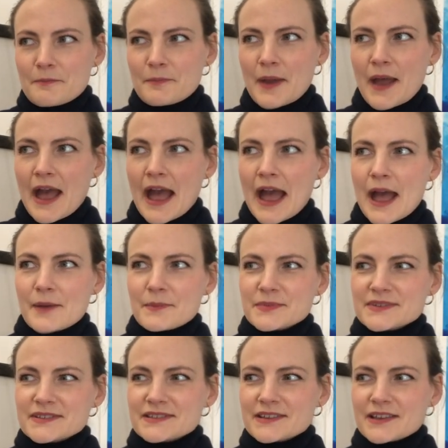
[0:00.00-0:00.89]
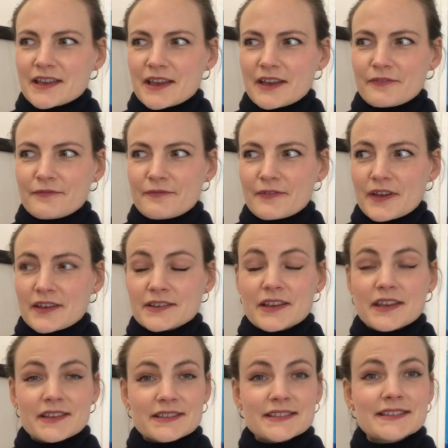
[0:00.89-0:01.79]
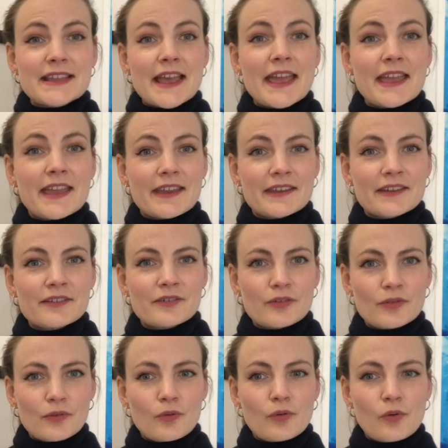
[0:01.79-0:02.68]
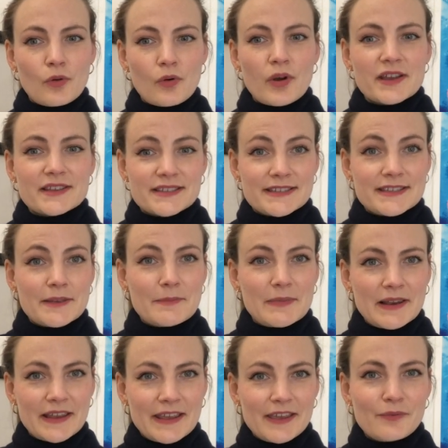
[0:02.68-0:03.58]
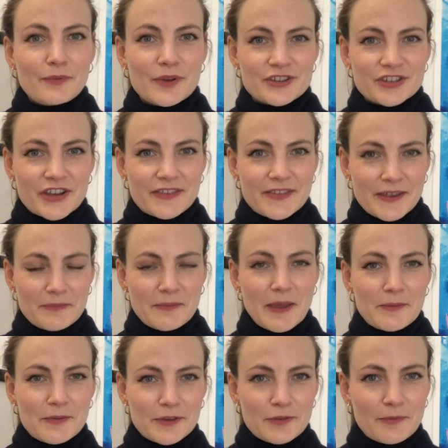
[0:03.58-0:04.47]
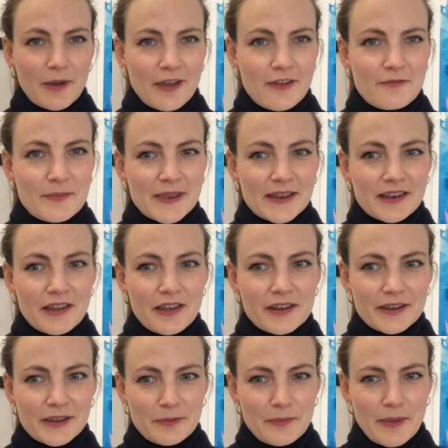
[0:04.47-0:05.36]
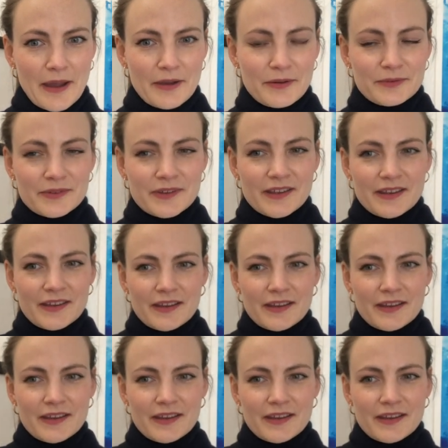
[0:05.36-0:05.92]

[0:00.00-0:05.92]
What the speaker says: perhaps a saying or a simile, which I think maybe you might have been learning about,